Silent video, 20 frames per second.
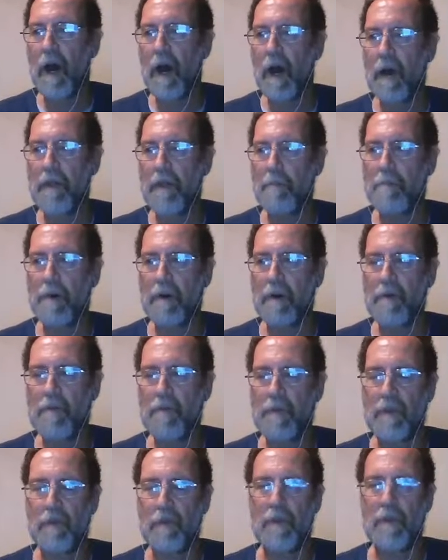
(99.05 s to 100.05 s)
The
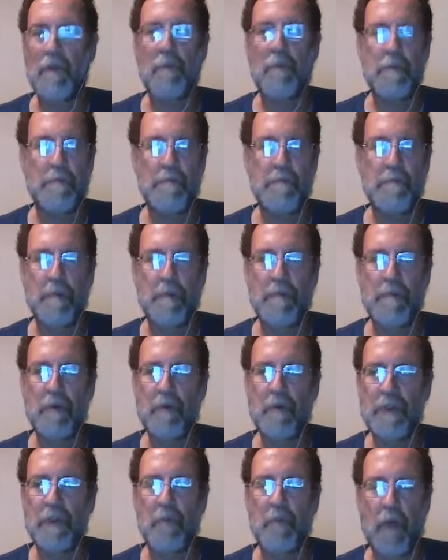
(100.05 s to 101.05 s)
book with
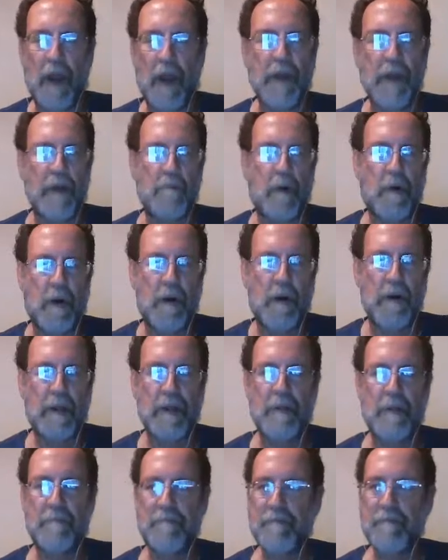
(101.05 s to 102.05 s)
the writing
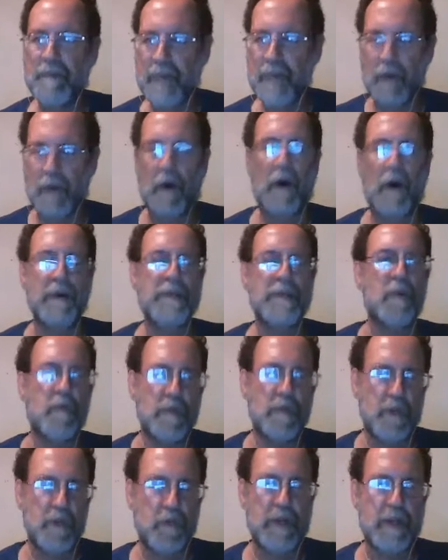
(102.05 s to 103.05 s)
party, that
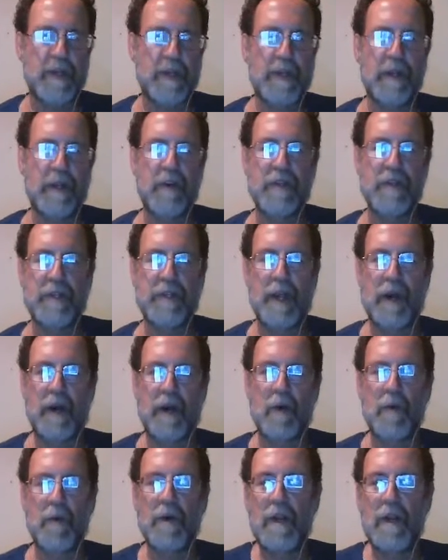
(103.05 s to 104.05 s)
also was written
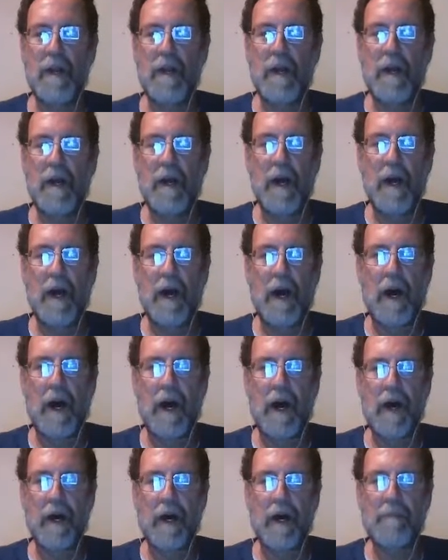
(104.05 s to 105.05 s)
years ago.
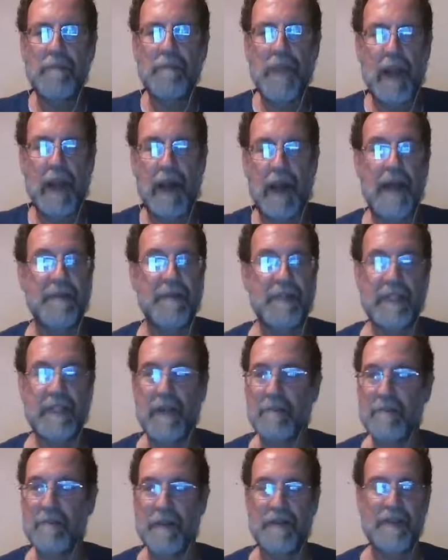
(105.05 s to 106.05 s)
And I
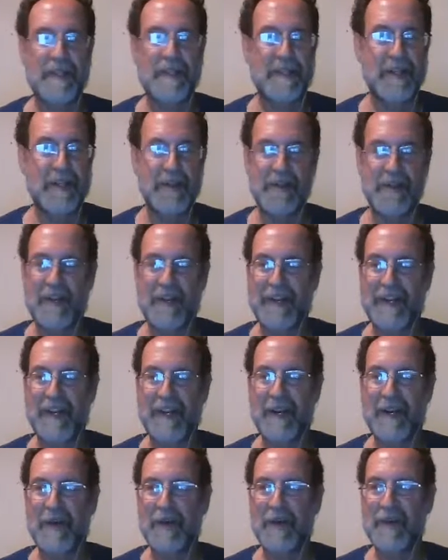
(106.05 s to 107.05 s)
have some that are
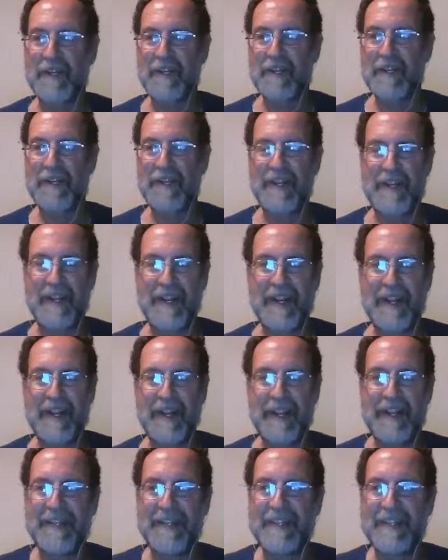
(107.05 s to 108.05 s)
still like, you know,
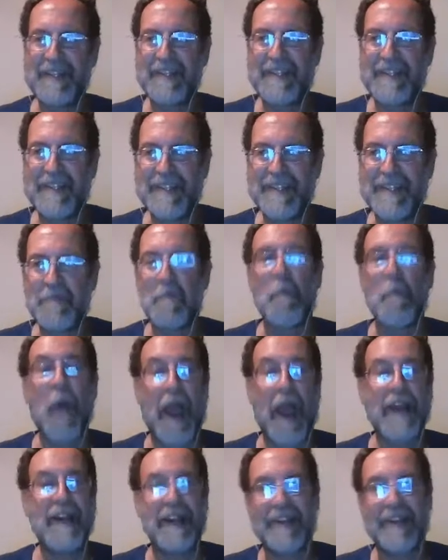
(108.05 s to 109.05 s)
in
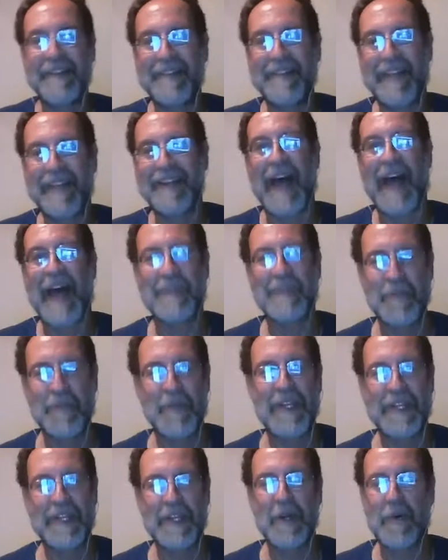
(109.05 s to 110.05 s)
waiting
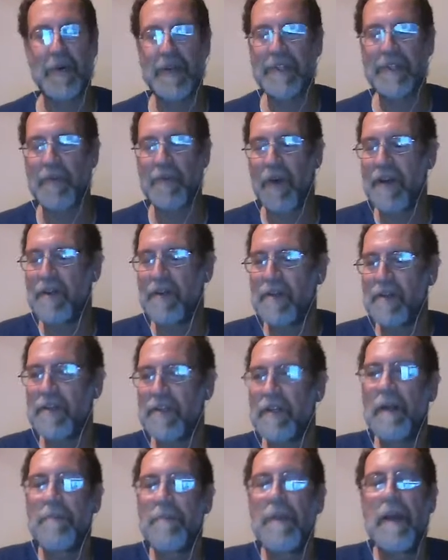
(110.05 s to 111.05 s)
that, as we do as
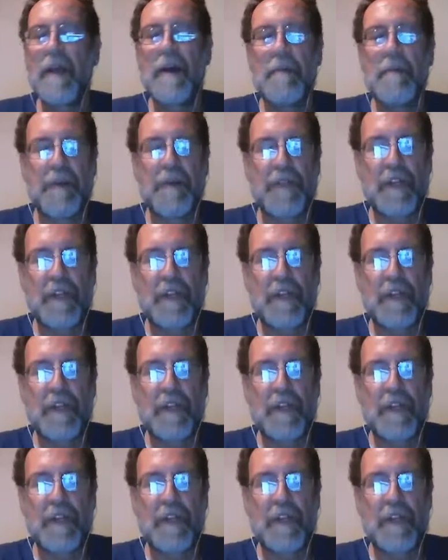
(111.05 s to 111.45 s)
writers.